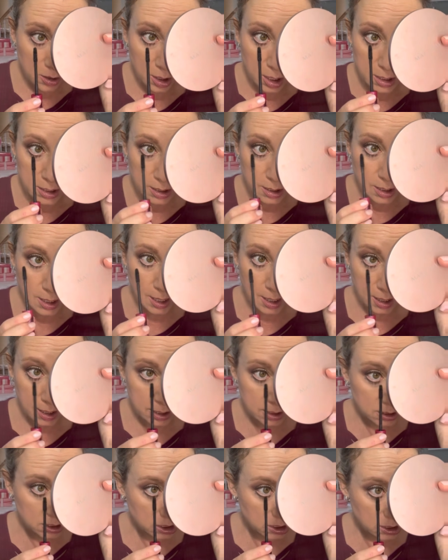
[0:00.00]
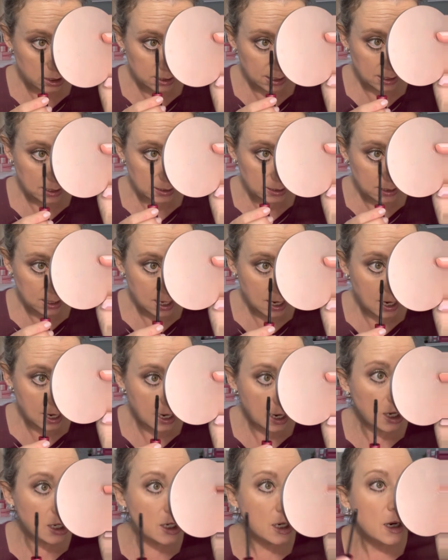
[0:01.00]
under there, it's just going to tie
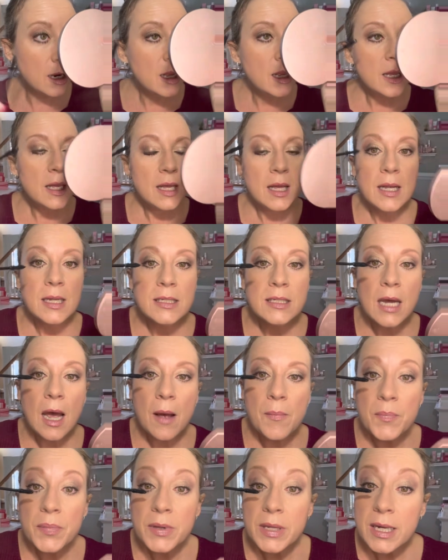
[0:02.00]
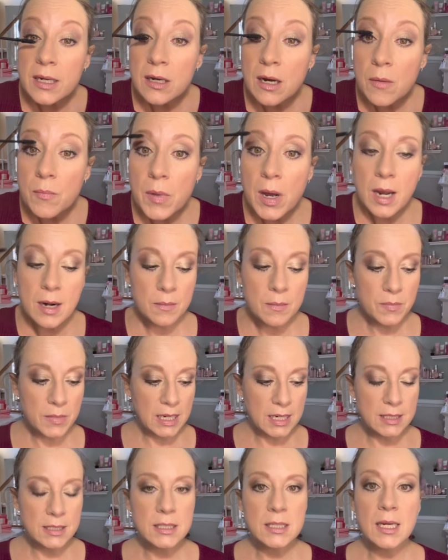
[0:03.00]
our top lid and our bottom
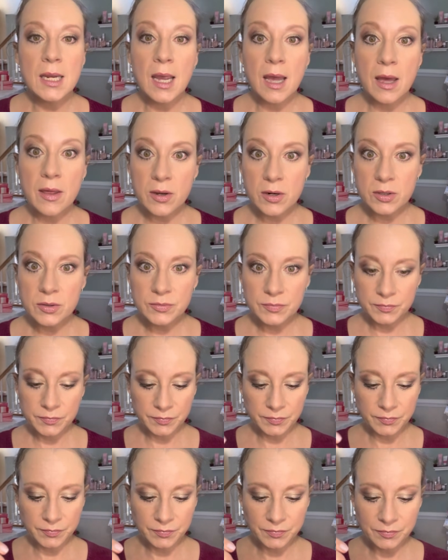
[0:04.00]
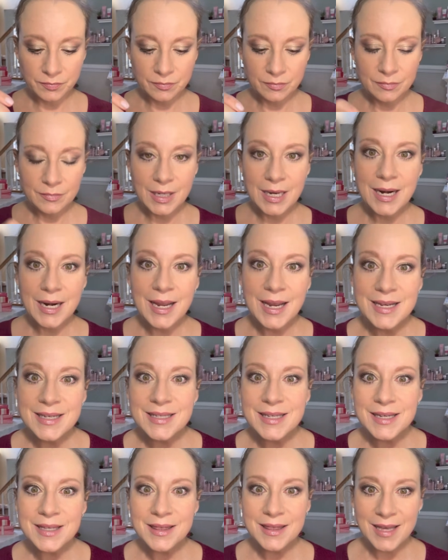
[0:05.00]
lid together.
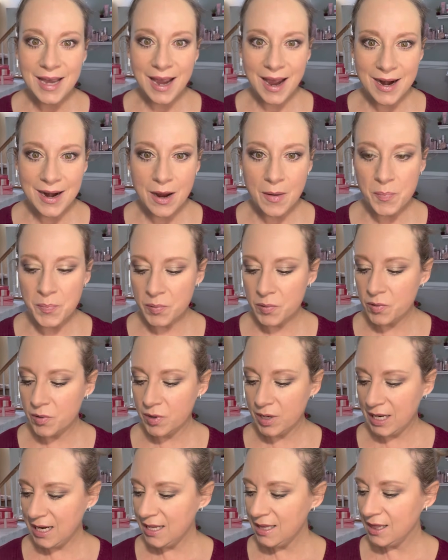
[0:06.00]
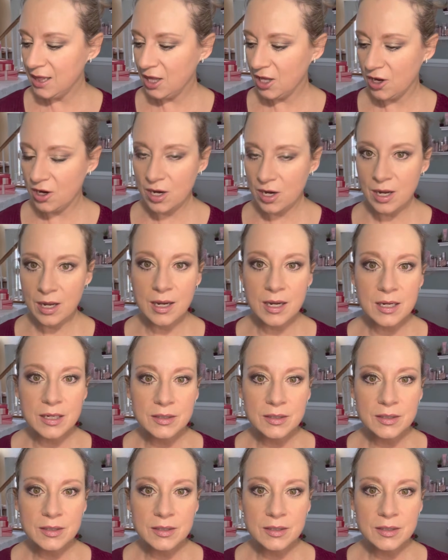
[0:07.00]
Isn't that a pretty look?